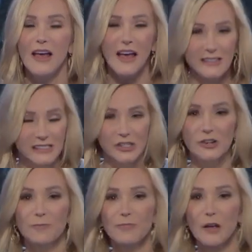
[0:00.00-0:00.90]

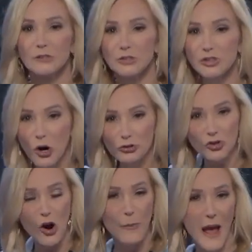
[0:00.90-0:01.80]
Esther, don't
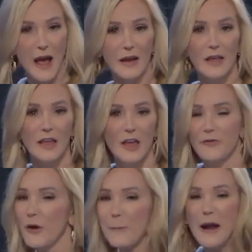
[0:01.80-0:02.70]
draw back.
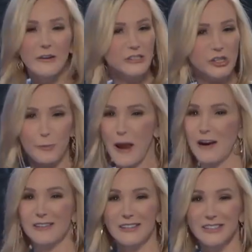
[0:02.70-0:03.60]
If you perish, you
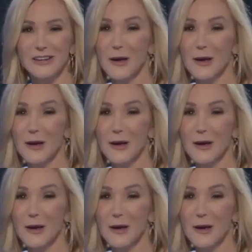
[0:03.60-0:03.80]
perish,